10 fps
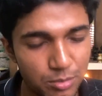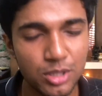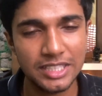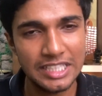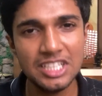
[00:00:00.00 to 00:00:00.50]

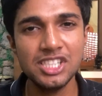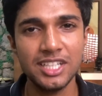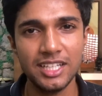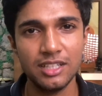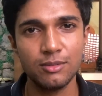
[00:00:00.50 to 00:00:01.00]
Because
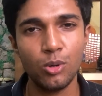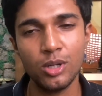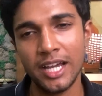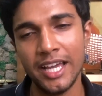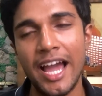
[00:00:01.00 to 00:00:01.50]
initially
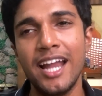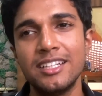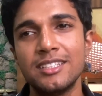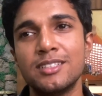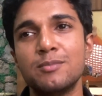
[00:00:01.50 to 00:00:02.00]
what I had
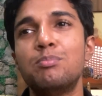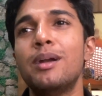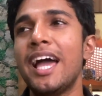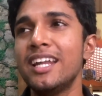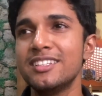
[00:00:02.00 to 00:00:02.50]

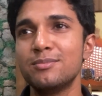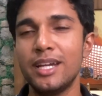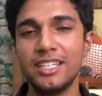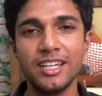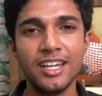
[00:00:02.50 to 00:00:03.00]
planned in
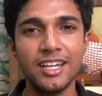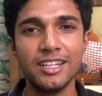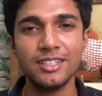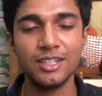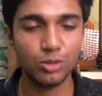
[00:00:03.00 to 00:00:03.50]
mind
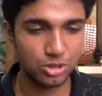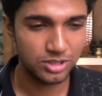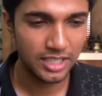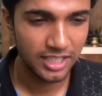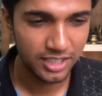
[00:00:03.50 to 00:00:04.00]
was to
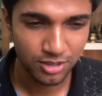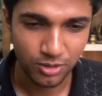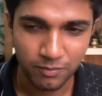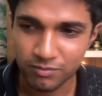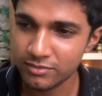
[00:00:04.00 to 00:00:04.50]
say that, you
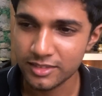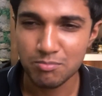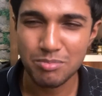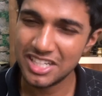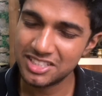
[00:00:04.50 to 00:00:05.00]
know,
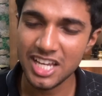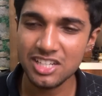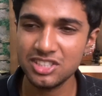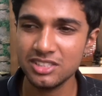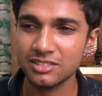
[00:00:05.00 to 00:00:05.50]

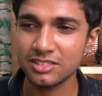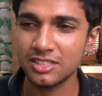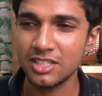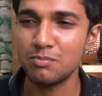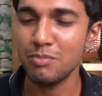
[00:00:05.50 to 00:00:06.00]
meditation
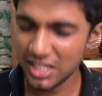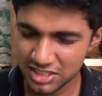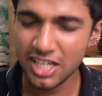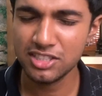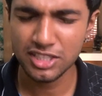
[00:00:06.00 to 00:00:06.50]

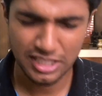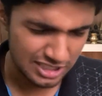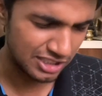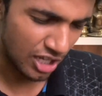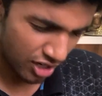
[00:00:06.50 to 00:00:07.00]

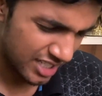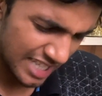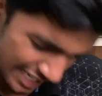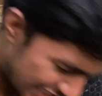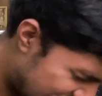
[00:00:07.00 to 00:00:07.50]
is the real